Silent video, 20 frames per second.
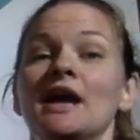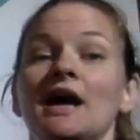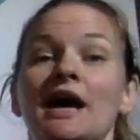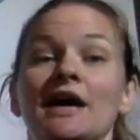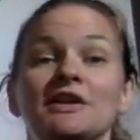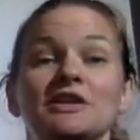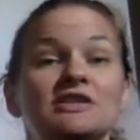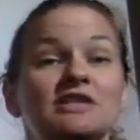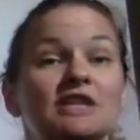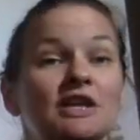I
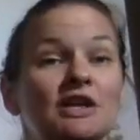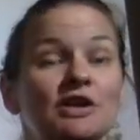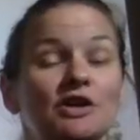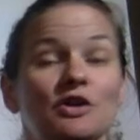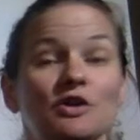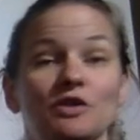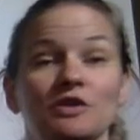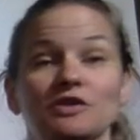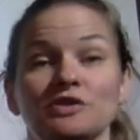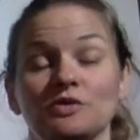just
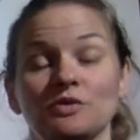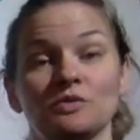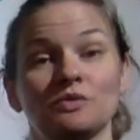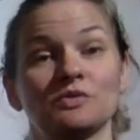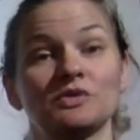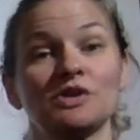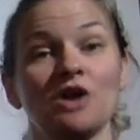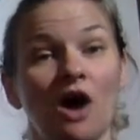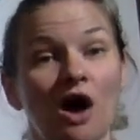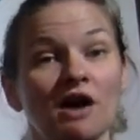encourage you,
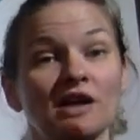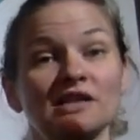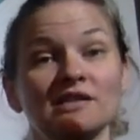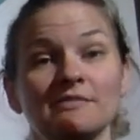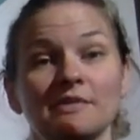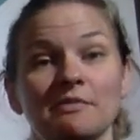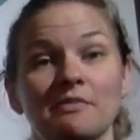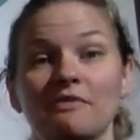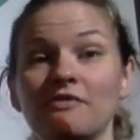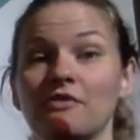talk to
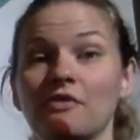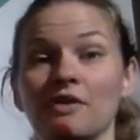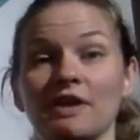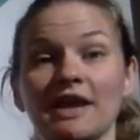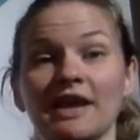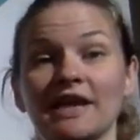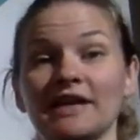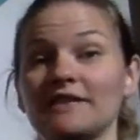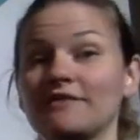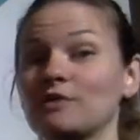me beforehand.